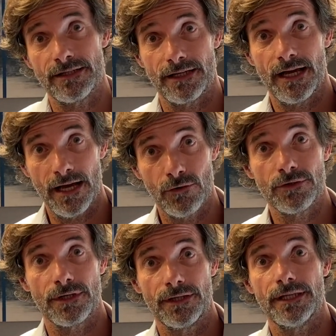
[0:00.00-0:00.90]

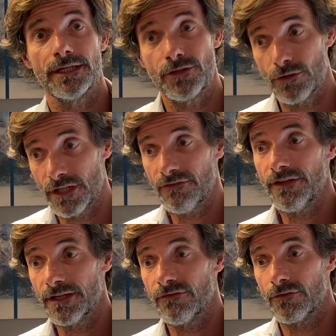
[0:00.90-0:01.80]
out that you live
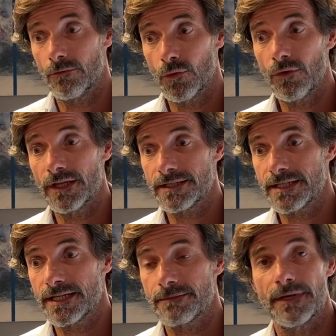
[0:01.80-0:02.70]
here for more than
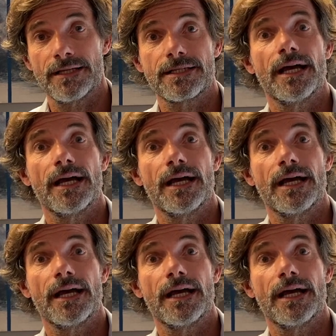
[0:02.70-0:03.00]
6 months,